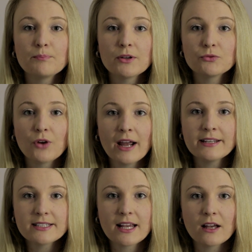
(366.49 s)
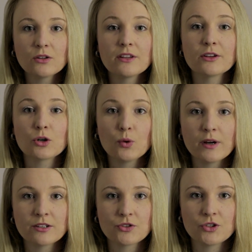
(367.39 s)
but write down the
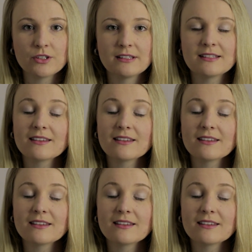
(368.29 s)
questions,